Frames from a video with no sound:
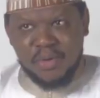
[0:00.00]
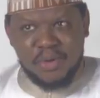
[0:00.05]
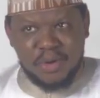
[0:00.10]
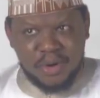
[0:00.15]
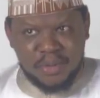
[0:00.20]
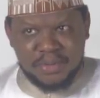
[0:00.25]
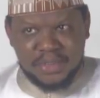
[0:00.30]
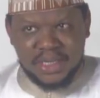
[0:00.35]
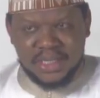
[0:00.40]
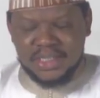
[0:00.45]

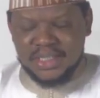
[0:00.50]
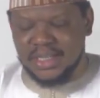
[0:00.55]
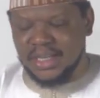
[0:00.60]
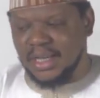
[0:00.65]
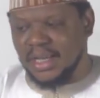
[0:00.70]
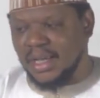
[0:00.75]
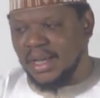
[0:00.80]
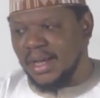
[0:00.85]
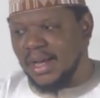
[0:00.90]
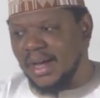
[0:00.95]
corrupted.
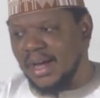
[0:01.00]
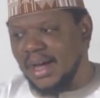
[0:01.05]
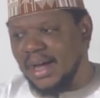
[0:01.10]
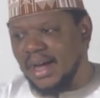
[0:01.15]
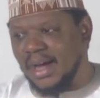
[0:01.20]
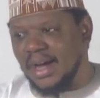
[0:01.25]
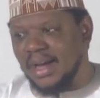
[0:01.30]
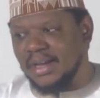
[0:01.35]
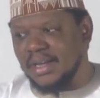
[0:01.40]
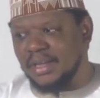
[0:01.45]

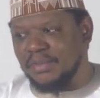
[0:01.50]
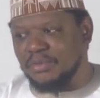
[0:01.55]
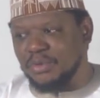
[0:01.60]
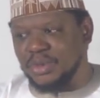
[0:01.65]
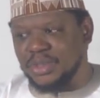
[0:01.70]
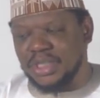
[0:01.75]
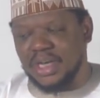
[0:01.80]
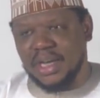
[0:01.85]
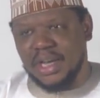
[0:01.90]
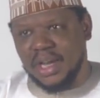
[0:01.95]
If you
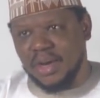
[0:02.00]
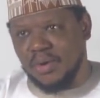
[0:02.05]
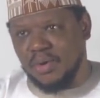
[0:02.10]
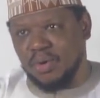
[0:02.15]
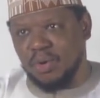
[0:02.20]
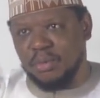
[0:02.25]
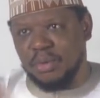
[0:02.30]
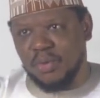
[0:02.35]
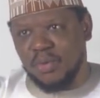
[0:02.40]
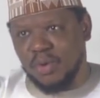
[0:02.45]
check
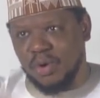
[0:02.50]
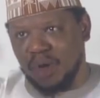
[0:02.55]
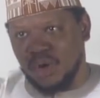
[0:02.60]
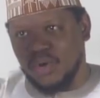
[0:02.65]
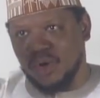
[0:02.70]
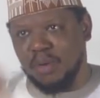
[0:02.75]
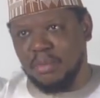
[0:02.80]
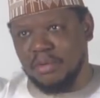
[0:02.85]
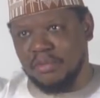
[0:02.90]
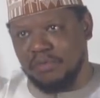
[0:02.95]
World
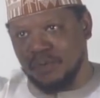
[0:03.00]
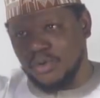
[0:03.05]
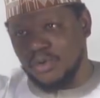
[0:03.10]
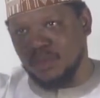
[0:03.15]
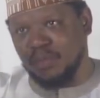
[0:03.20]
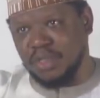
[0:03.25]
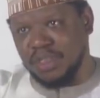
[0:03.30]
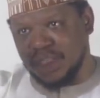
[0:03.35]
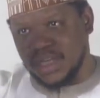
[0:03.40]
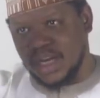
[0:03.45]
Economic
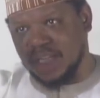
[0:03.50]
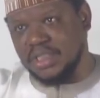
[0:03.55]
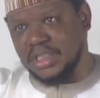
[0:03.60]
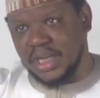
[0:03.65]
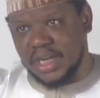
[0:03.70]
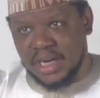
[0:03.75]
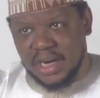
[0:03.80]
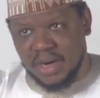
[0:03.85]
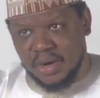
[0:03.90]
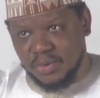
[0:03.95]
Forum research
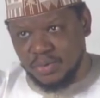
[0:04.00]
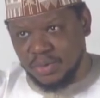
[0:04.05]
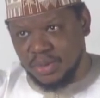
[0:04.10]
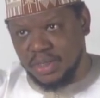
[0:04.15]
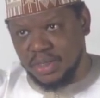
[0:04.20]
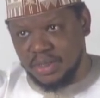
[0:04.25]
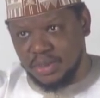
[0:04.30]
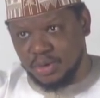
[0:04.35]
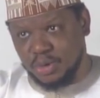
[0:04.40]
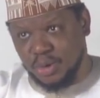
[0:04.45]

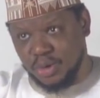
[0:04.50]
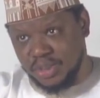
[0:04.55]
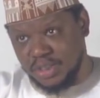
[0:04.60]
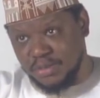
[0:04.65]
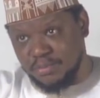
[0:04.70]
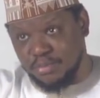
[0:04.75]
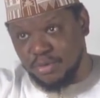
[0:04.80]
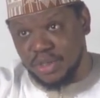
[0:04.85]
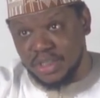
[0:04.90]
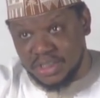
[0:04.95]
around trust
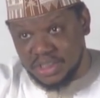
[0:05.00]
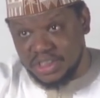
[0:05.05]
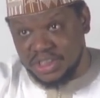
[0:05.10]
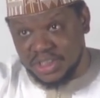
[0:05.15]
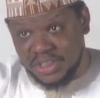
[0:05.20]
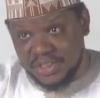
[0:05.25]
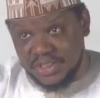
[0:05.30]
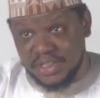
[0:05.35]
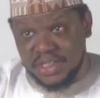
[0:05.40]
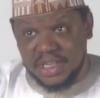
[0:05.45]
in
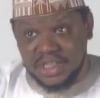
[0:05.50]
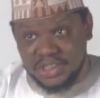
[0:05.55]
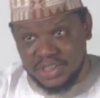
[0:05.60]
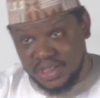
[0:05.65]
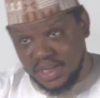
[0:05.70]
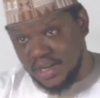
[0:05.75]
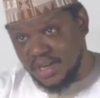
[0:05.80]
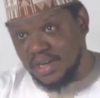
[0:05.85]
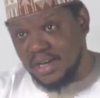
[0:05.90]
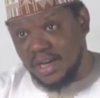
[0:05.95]
politicians in
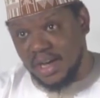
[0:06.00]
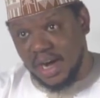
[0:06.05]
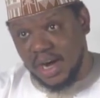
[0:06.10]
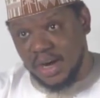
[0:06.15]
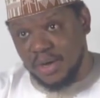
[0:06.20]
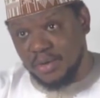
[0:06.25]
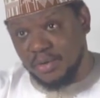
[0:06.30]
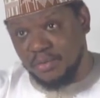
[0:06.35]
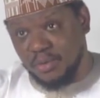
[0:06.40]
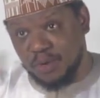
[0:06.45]
Nigeria,
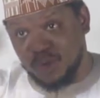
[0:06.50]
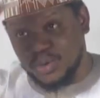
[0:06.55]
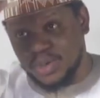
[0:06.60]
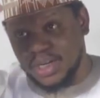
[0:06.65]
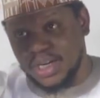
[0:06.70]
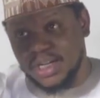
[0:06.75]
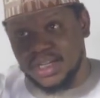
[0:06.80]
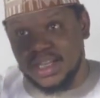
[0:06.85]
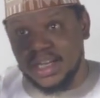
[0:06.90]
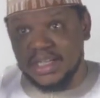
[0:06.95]
out of
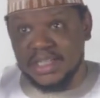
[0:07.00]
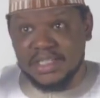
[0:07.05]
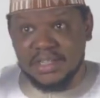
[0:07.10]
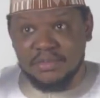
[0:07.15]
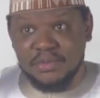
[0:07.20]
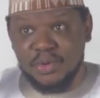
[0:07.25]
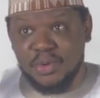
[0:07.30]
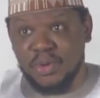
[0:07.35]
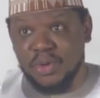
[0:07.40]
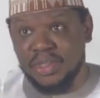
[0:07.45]

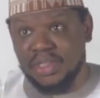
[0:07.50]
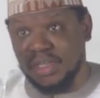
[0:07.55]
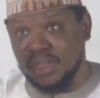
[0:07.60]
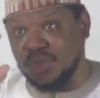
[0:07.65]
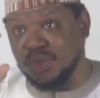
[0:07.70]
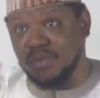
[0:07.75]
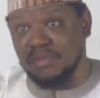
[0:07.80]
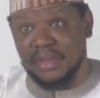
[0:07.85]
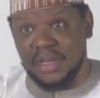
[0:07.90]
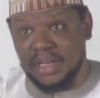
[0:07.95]
137
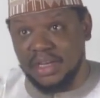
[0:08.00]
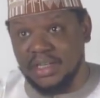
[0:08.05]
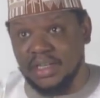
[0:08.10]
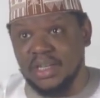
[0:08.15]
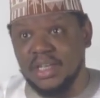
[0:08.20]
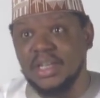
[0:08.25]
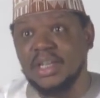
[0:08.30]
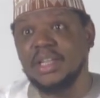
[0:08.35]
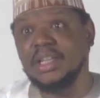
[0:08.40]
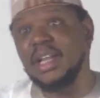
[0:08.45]
countries surveyed,
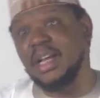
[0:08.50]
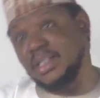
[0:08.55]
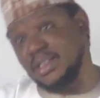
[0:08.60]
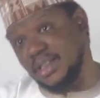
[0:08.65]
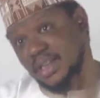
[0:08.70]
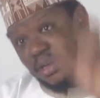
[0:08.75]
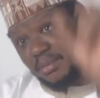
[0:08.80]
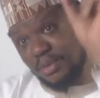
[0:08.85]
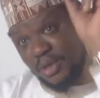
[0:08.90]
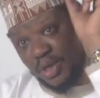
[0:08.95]

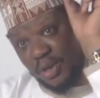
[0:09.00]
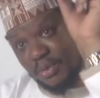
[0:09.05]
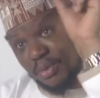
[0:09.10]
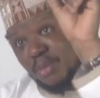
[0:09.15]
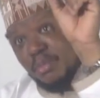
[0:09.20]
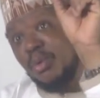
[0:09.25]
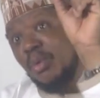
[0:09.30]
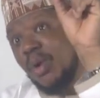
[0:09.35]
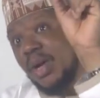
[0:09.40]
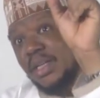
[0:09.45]
Nigeria became
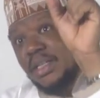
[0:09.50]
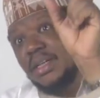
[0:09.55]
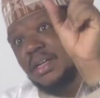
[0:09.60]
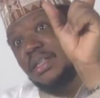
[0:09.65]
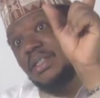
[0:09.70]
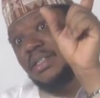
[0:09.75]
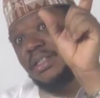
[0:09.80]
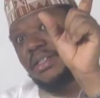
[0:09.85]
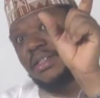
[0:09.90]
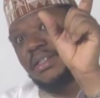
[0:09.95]
number
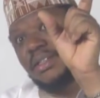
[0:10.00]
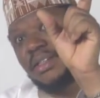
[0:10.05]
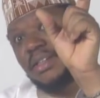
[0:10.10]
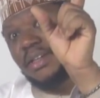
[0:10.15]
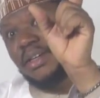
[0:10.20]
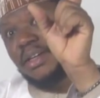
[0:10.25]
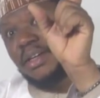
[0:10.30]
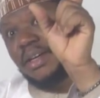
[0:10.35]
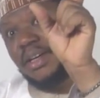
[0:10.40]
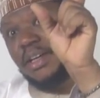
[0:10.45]
130.
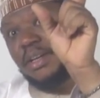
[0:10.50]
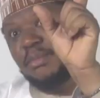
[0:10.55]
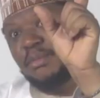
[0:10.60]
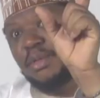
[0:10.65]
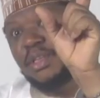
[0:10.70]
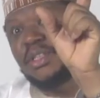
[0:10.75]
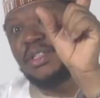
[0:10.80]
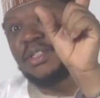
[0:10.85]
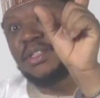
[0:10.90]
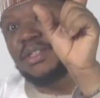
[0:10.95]
It
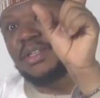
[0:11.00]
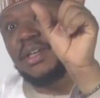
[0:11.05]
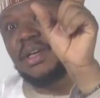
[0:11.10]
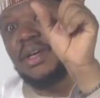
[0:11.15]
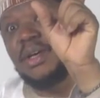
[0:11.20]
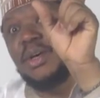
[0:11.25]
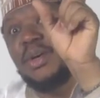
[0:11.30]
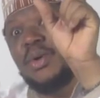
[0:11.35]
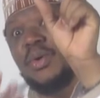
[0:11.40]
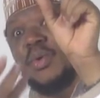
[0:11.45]
means
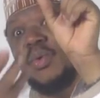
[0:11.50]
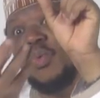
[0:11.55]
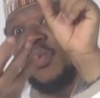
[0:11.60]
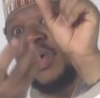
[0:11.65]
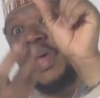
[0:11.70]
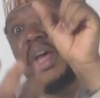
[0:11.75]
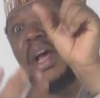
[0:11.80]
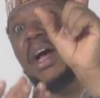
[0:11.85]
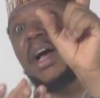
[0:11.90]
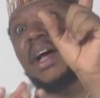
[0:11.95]

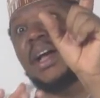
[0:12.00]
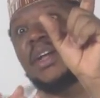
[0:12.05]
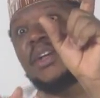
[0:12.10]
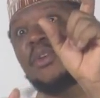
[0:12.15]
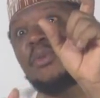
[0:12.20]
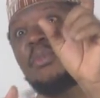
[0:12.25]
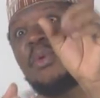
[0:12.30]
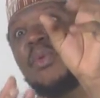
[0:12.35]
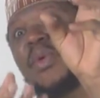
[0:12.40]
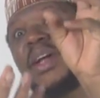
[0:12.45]
we are
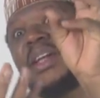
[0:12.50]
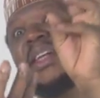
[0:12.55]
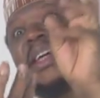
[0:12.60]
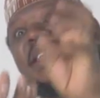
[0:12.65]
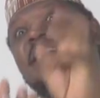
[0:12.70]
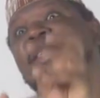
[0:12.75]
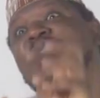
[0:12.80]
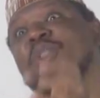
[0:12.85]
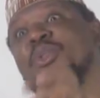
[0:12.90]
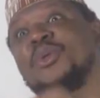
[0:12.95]
number
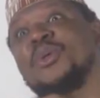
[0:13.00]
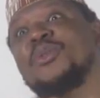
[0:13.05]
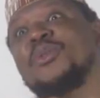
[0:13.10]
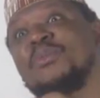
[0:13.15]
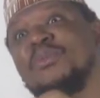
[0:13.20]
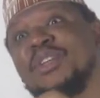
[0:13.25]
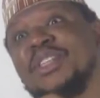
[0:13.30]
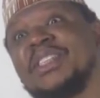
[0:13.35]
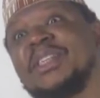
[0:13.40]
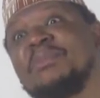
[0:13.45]
130 in trust
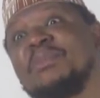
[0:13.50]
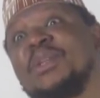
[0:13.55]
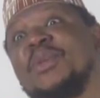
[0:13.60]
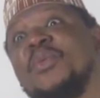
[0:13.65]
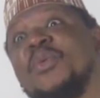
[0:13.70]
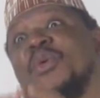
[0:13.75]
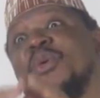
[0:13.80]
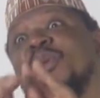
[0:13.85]
of politicians, meaning we